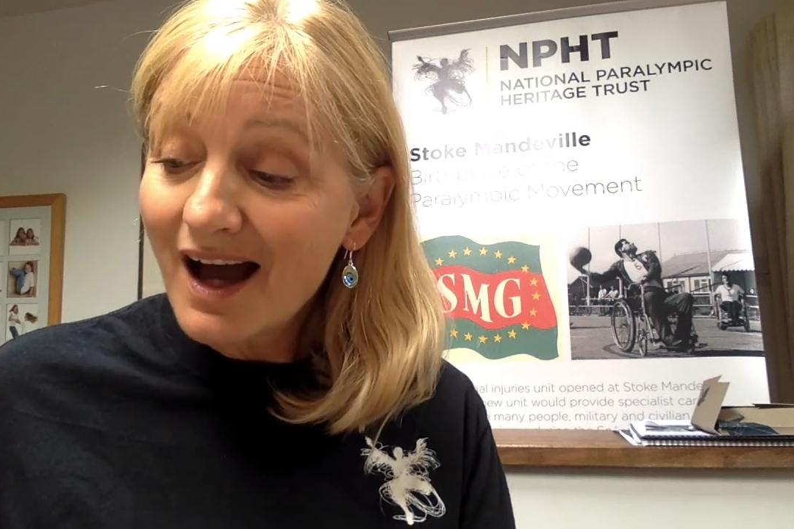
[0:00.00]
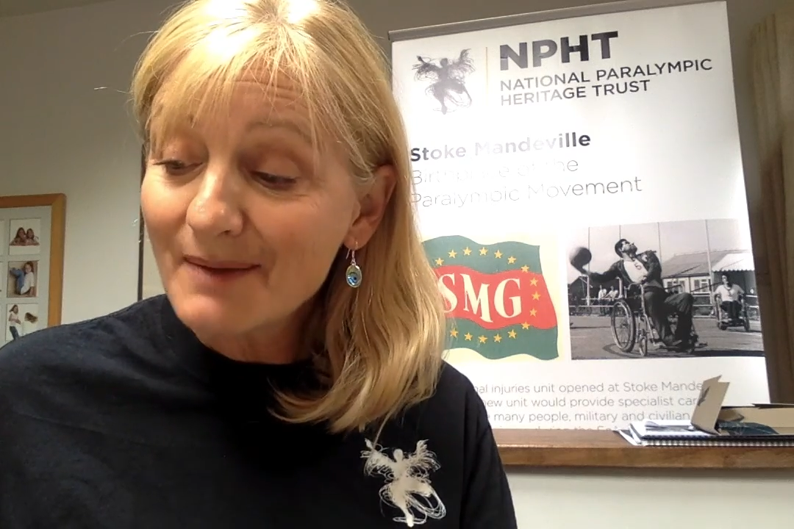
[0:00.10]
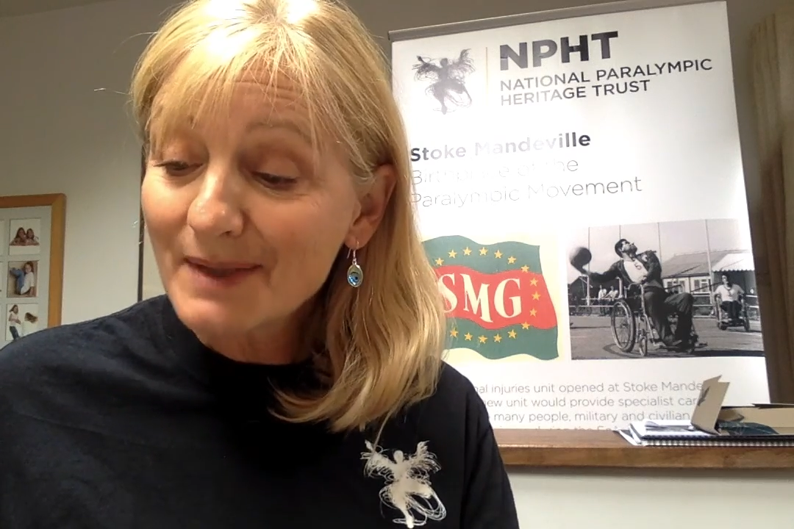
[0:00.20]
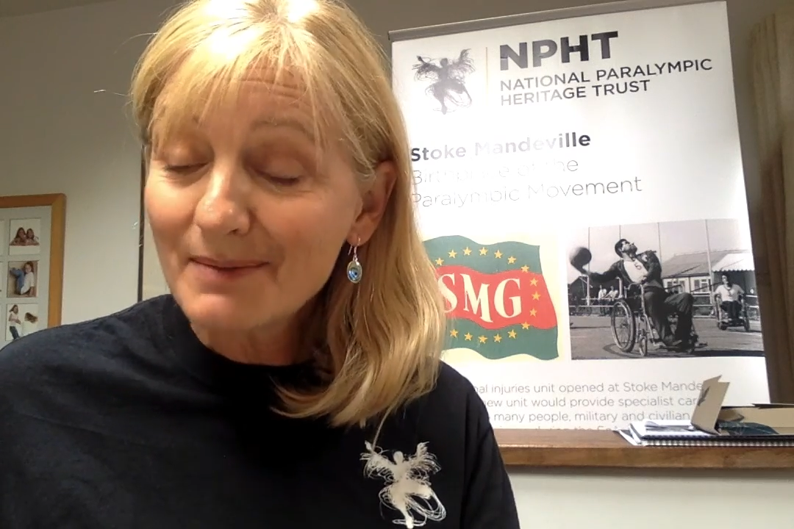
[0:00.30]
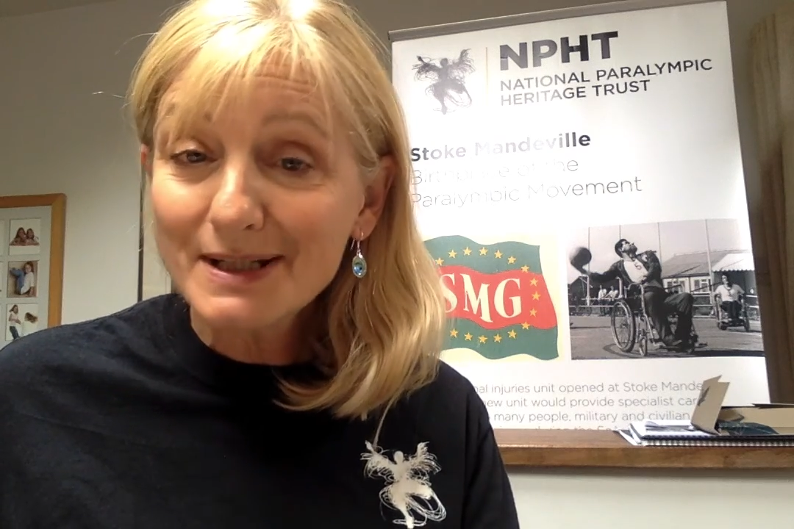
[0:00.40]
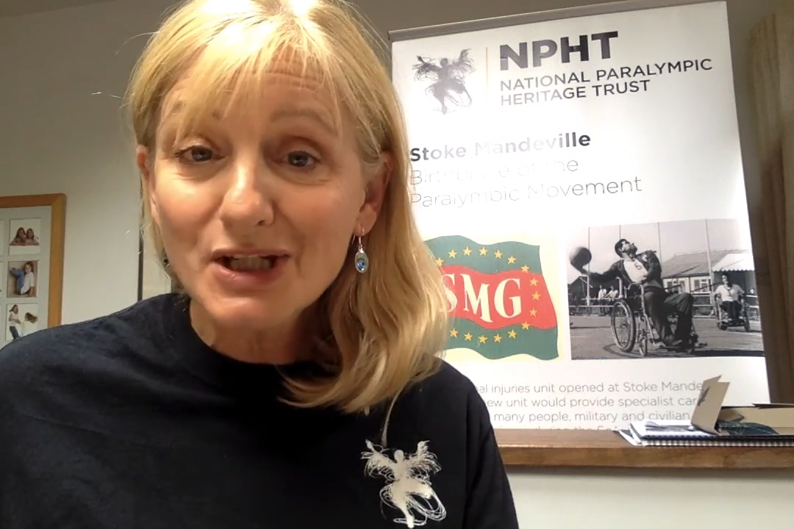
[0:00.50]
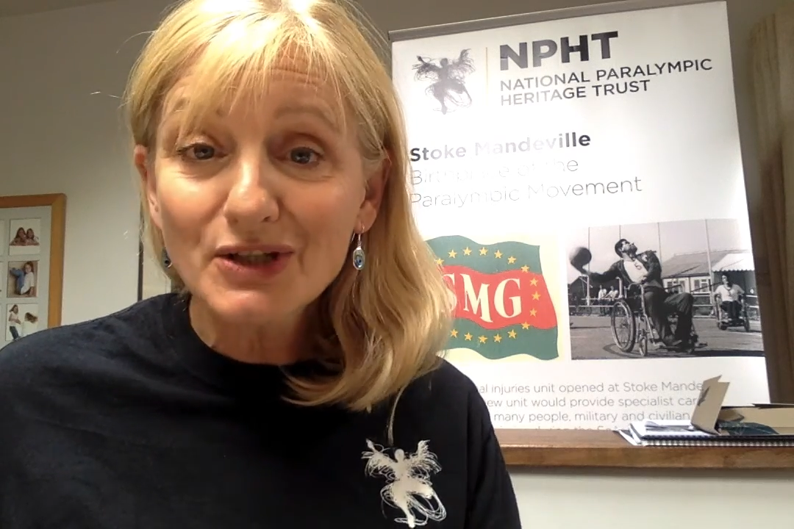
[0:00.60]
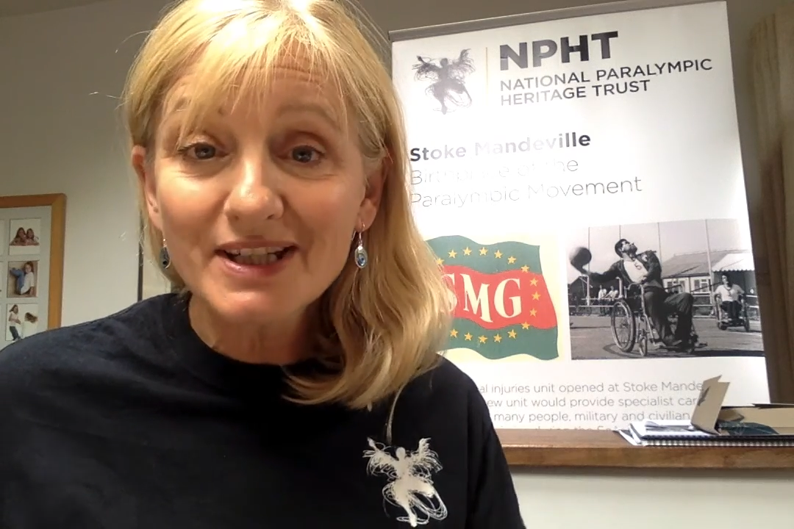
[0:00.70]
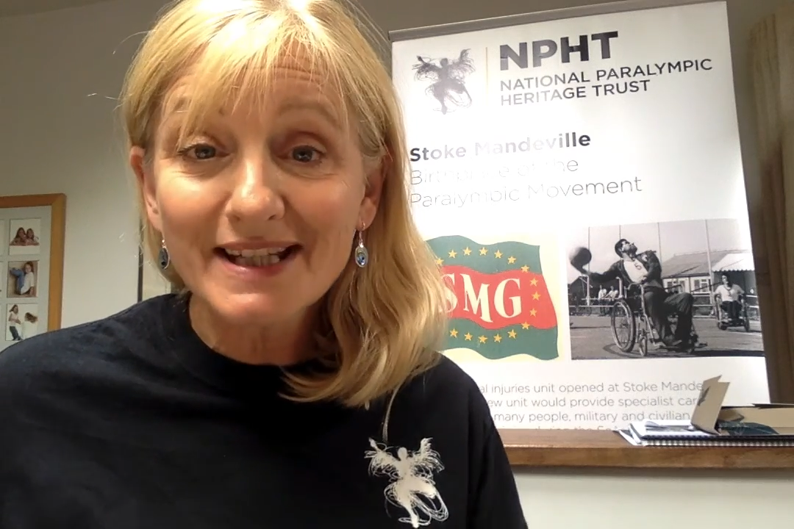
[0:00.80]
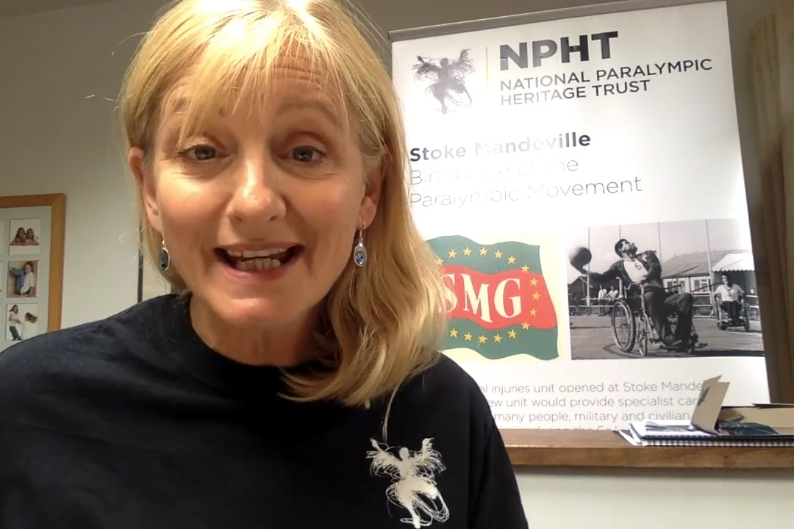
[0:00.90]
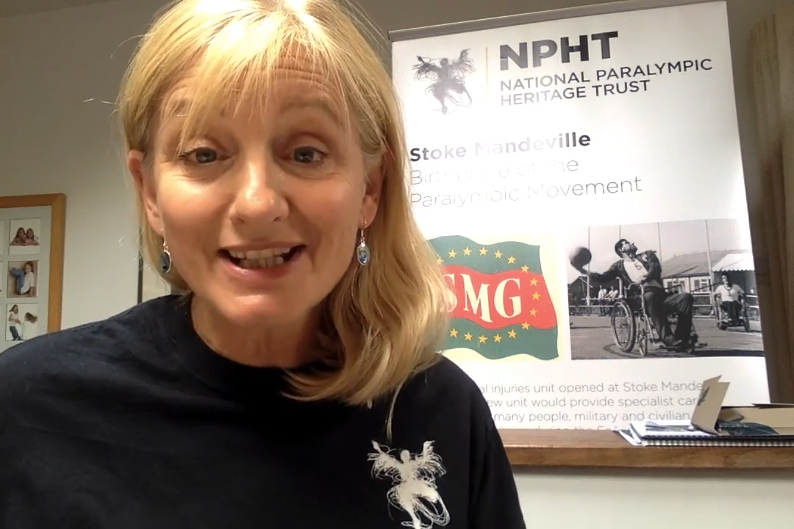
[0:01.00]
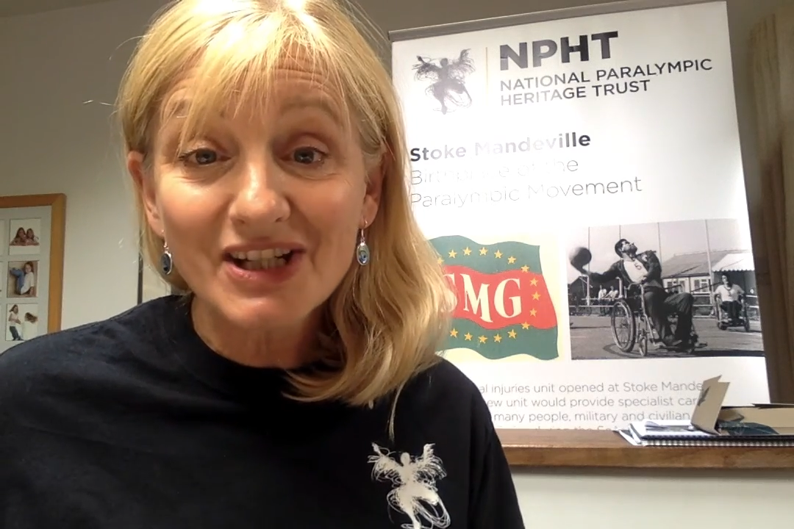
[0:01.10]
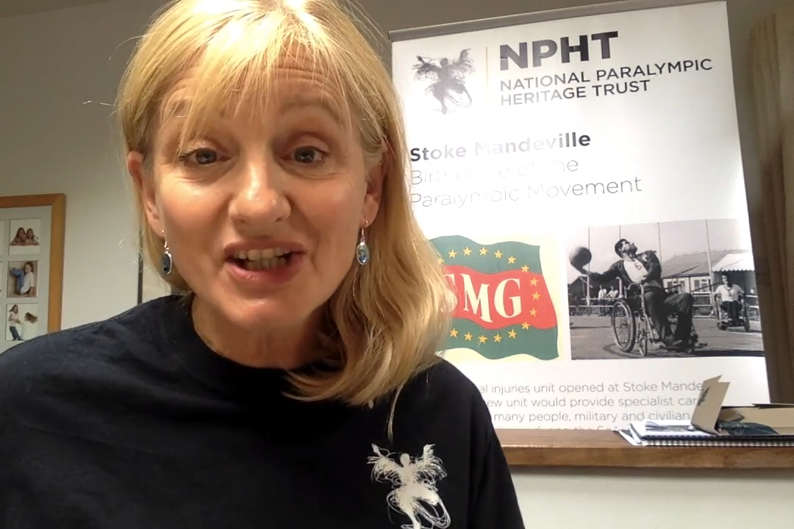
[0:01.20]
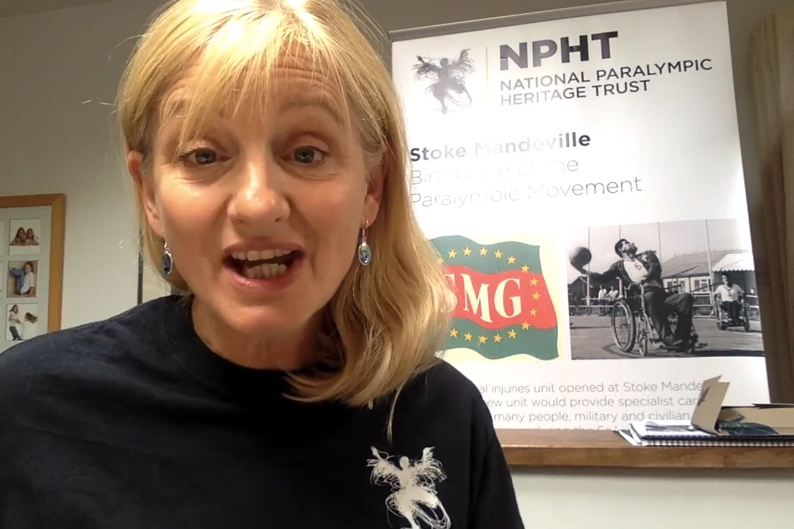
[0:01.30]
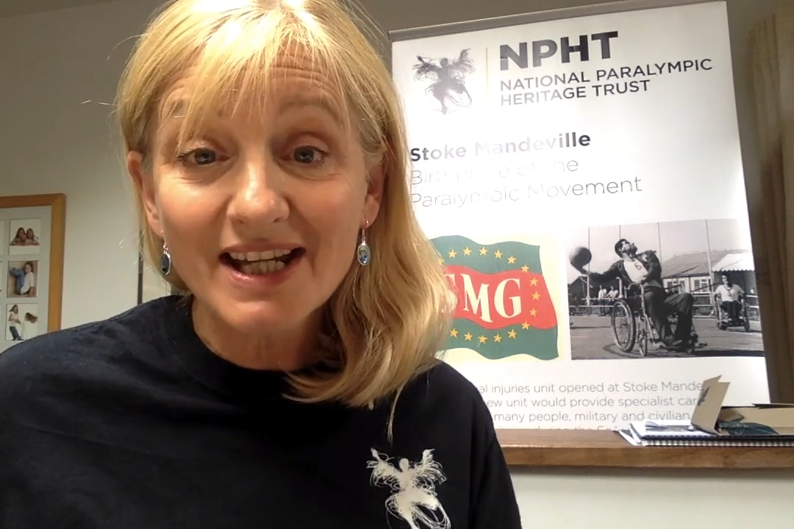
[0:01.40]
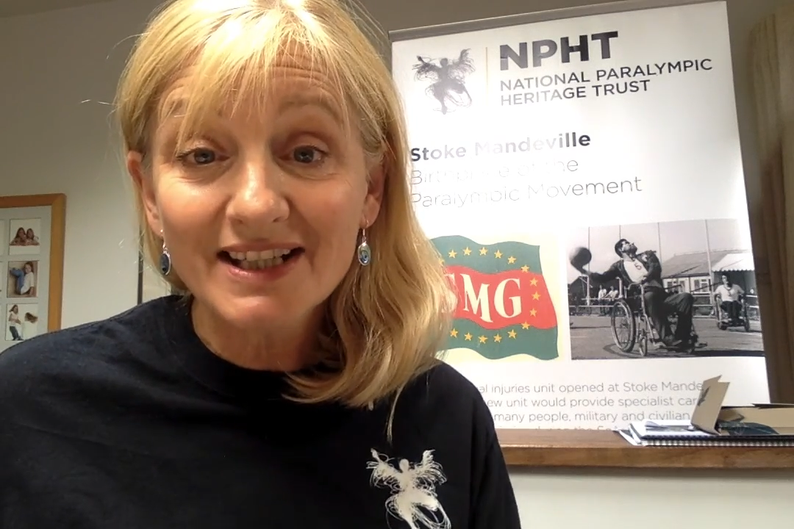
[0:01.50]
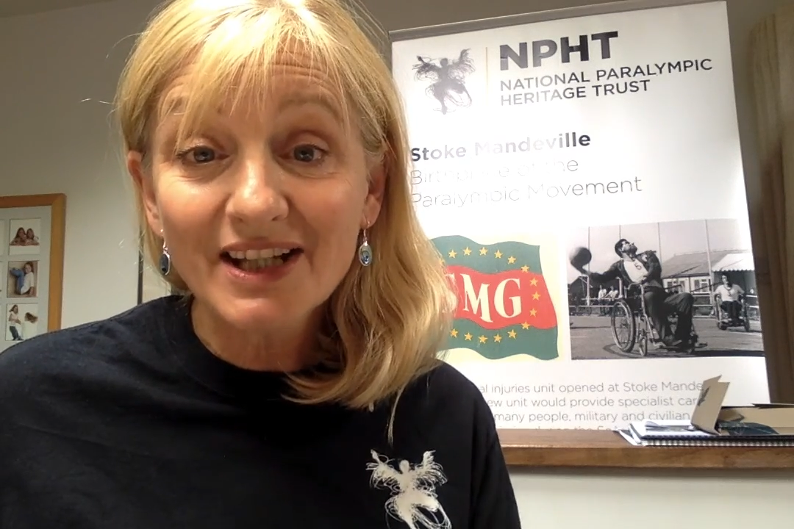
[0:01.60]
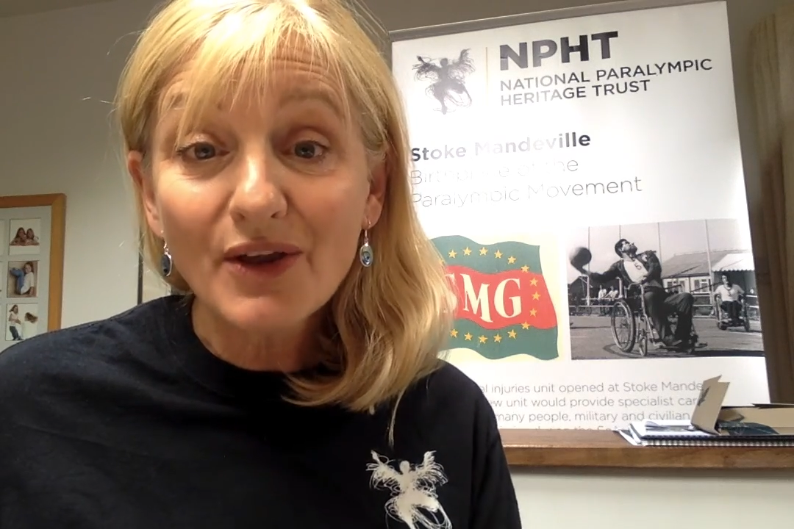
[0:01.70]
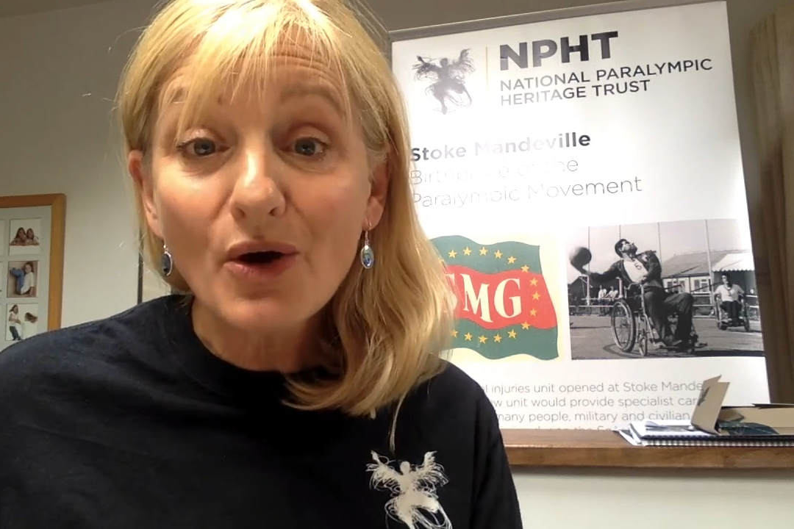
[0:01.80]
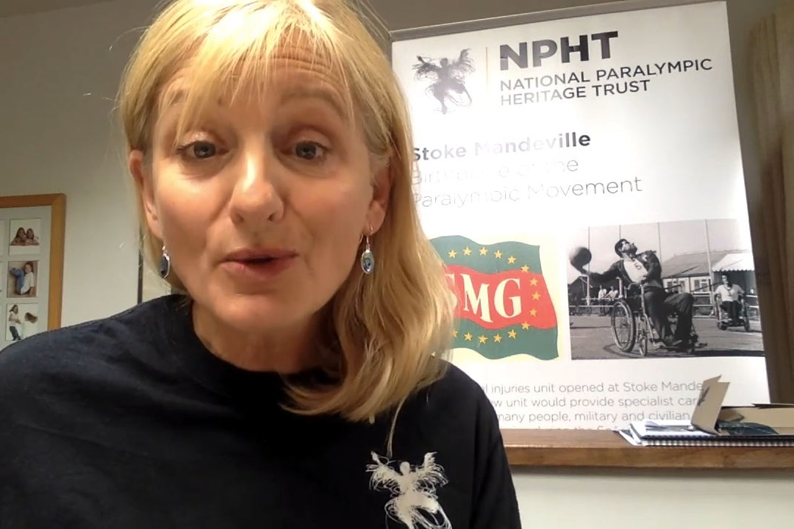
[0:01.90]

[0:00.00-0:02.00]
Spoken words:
I'm coming to you today to share another